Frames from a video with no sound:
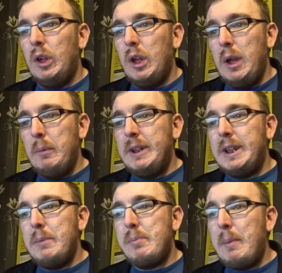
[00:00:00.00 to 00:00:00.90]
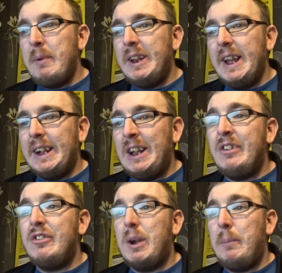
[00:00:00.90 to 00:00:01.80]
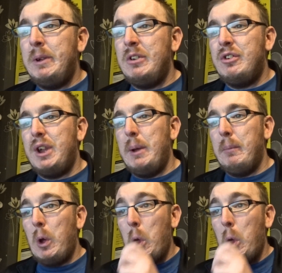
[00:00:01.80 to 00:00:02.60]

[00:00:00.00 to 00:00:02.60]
with the Premier League and the Championship